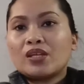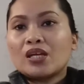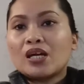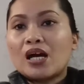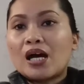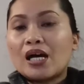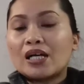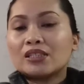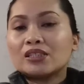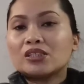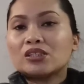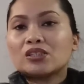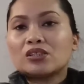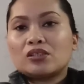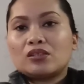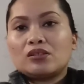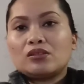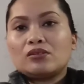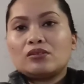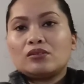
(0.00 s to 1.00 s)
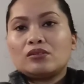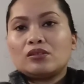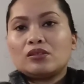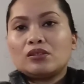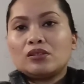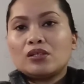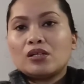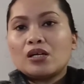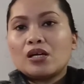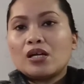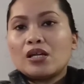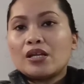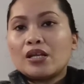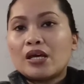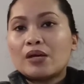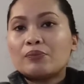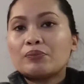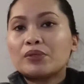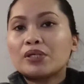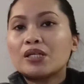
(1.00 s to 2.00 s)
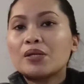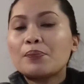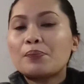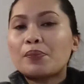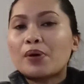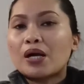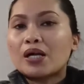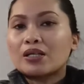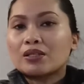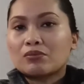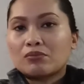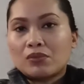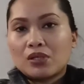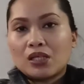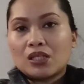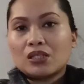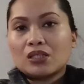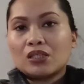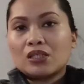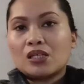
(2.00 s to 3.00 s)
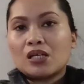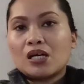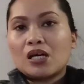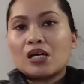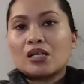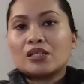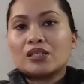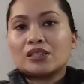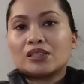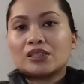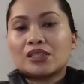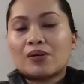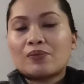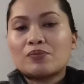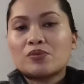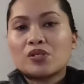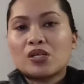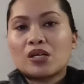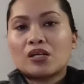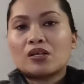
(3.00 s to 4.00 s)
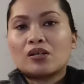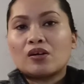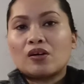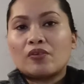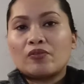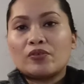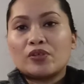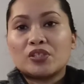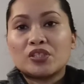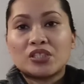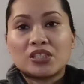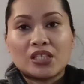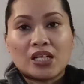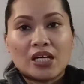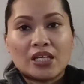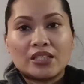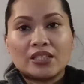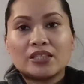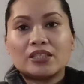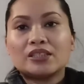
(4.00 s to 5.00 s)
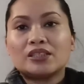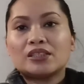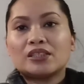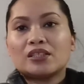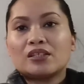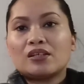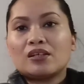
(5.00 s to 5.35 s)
Answer: name the department and the subject of your studies,